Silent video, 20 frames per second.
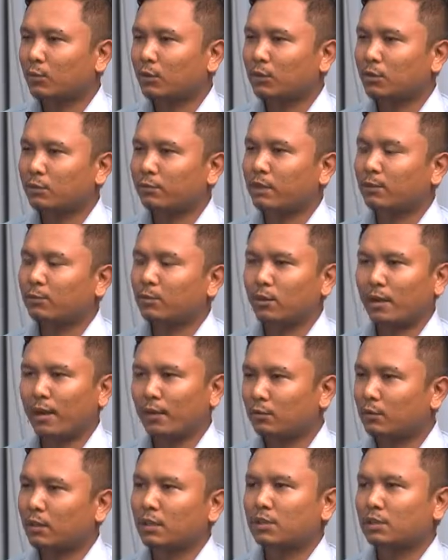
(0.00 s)
going to spend for the
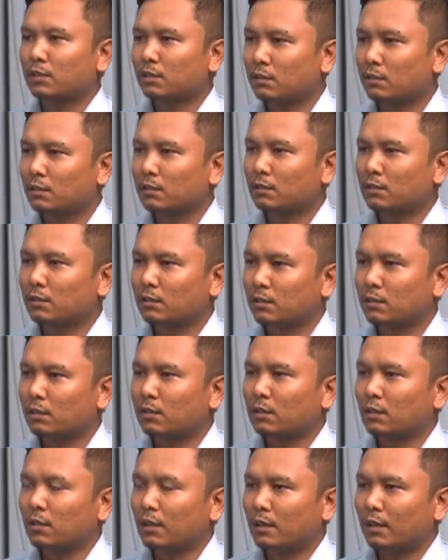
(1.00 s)
education,
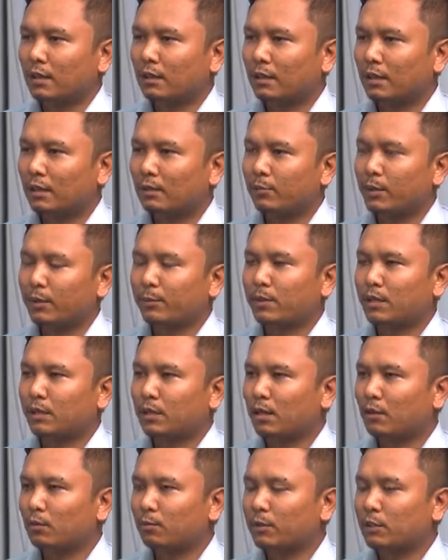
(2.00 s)
and then maybe
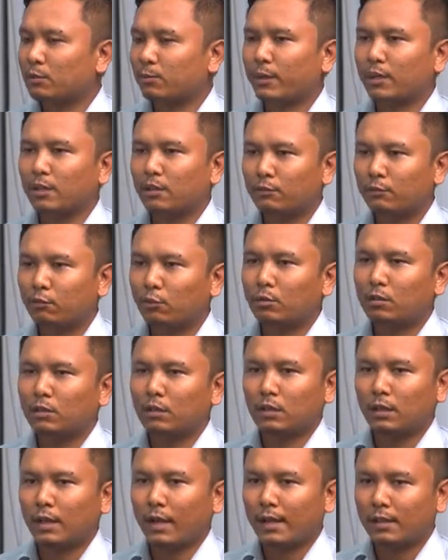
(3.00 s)
I'll be spending for
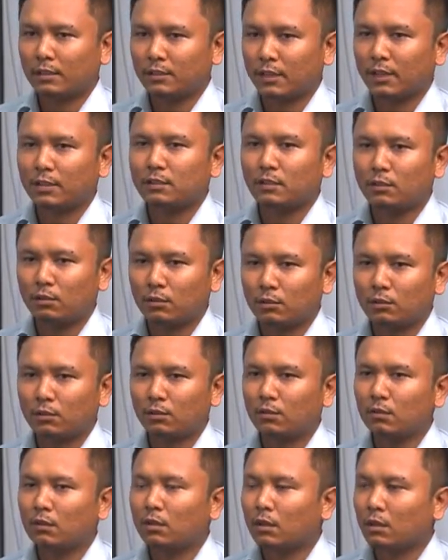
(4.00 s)
the health sector
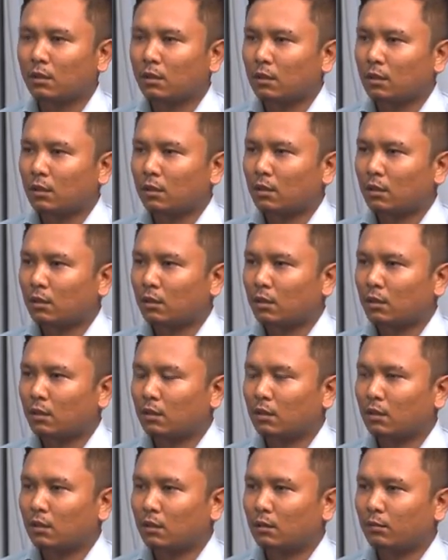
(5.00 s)
also.
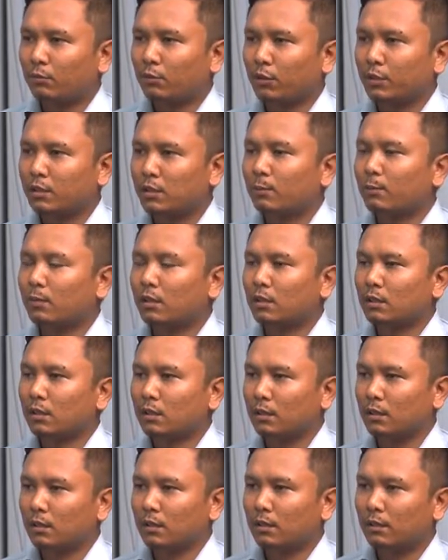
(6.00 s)
For example,
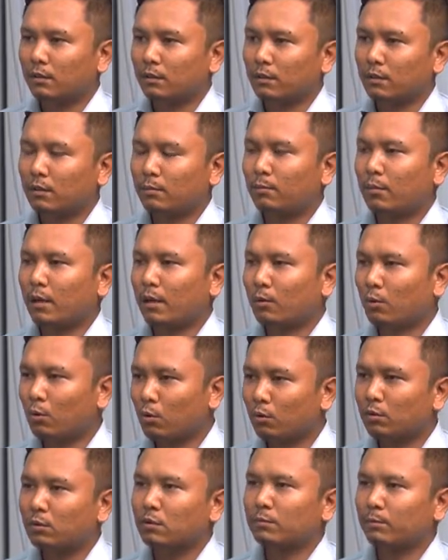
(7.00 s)
in my
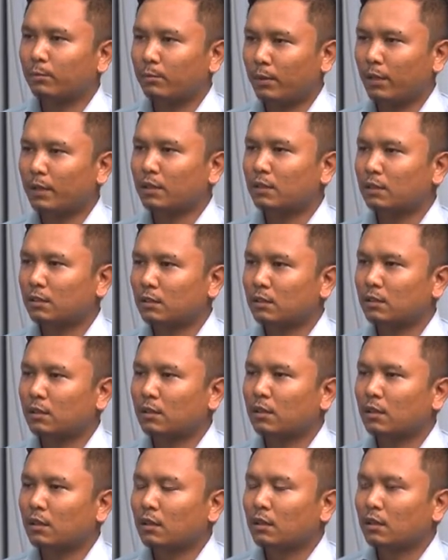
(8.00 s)
own places,
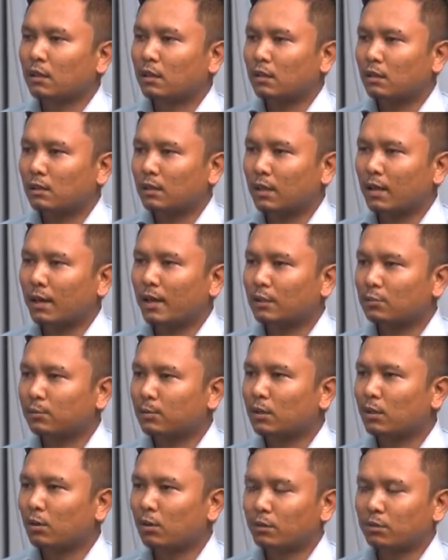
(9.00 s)
there has
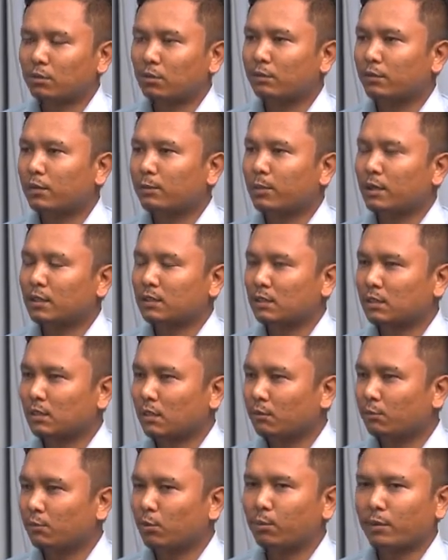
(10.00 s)
been lots of
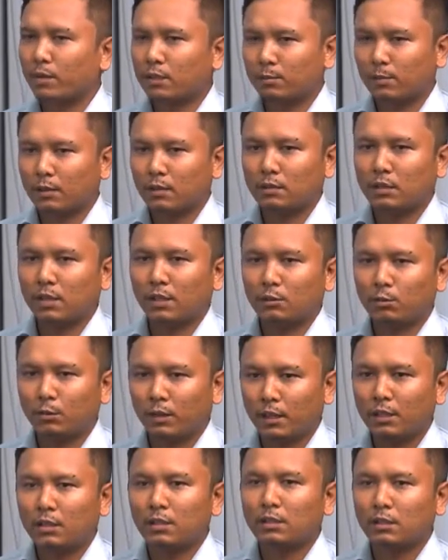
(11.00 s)
infrastructural problems as far as the
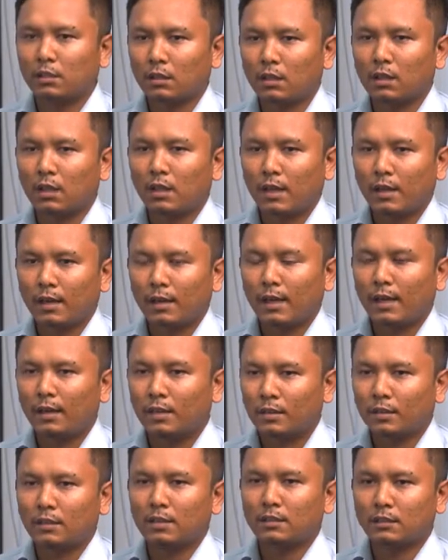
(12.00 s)
education and health
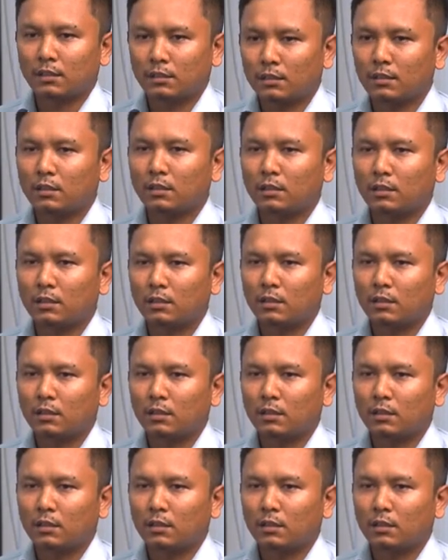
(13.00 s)
are concerned.